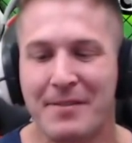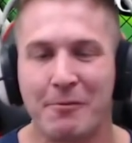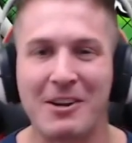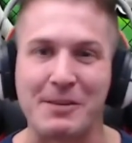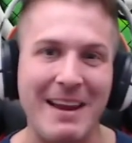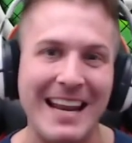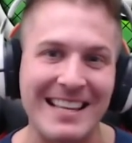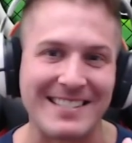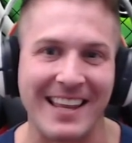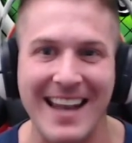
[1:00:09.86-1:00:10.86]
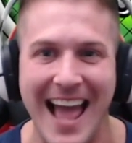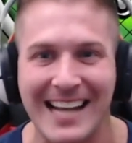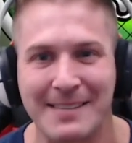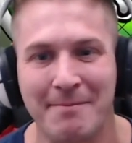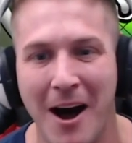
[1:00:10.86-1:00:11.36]
which means the
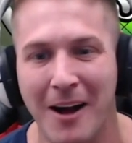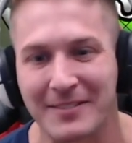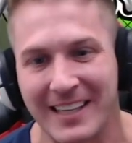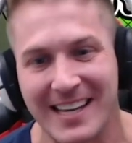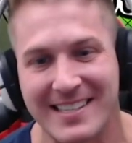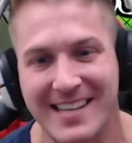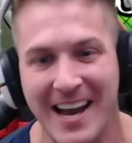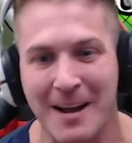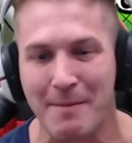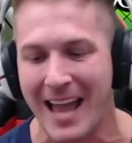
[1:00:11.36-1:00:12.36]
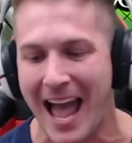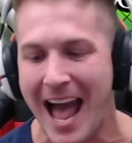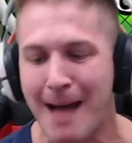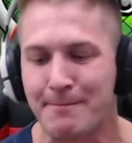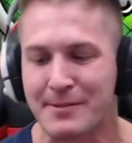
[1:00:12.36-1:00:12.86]
next multi is gonna be
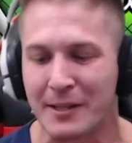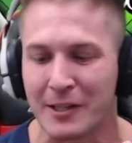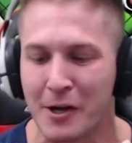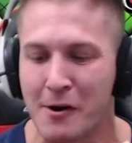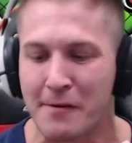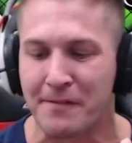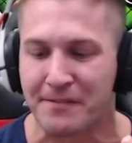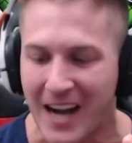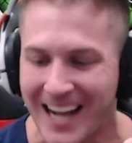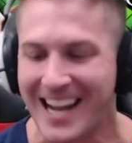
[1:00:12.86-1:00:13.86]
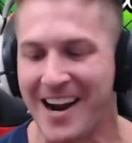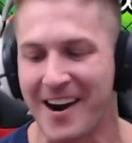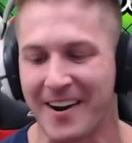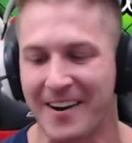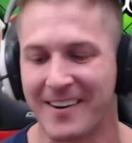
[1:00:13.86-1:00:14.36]
absolute
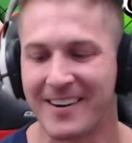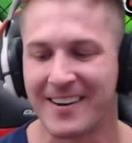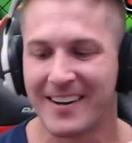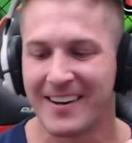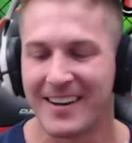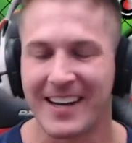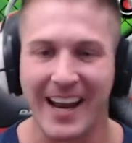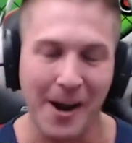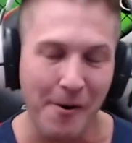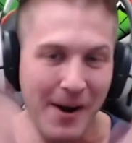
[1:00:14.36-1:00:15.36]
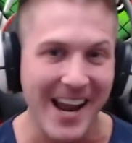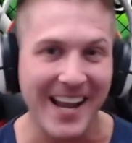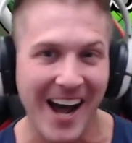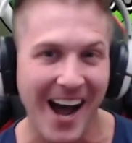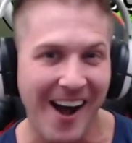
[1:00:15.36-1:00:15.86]
fire. Here we
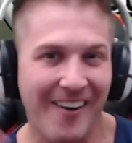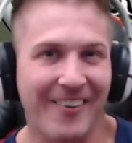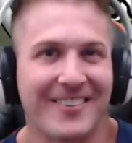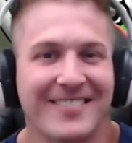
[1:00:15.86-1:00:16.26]
go.